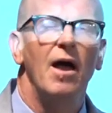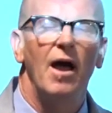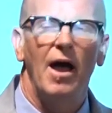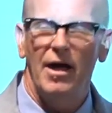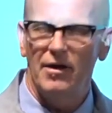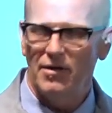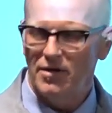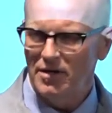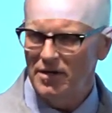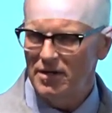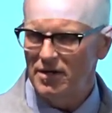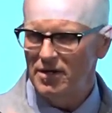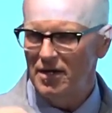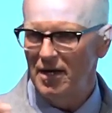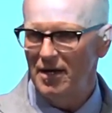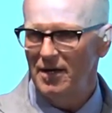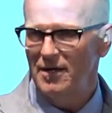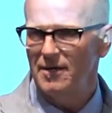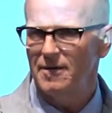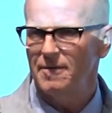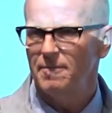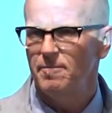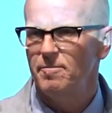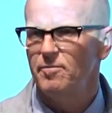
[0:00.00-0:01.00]
and I
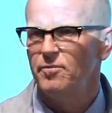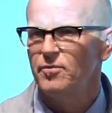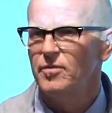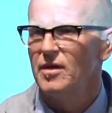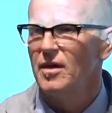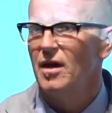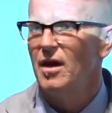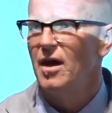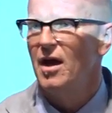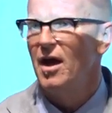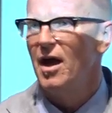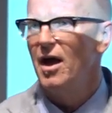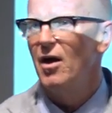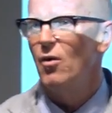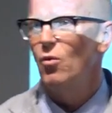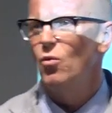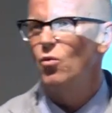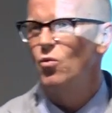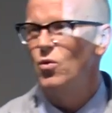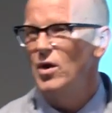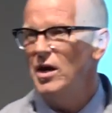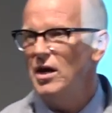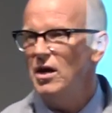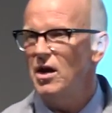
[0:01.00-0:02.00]
think,
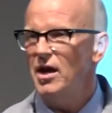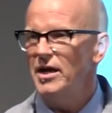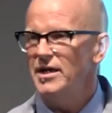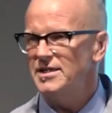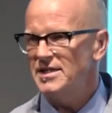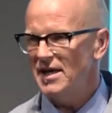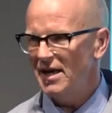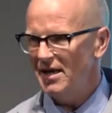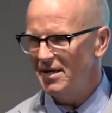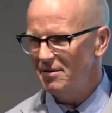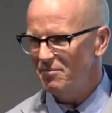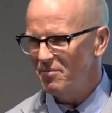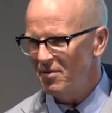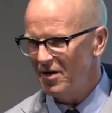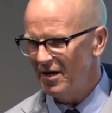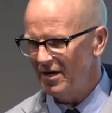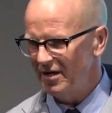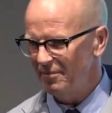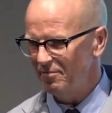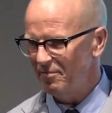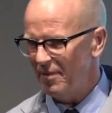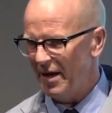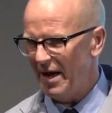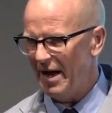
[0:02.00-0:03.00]
will I take
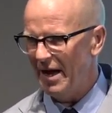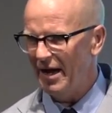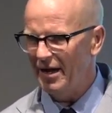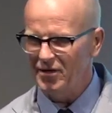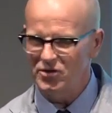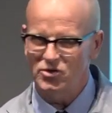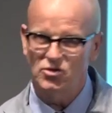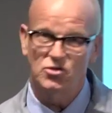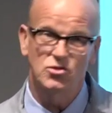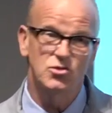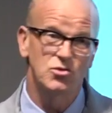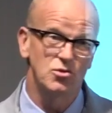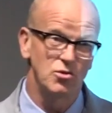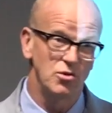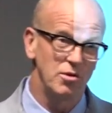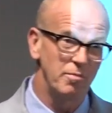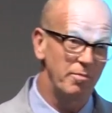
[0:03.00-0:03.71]
my bag to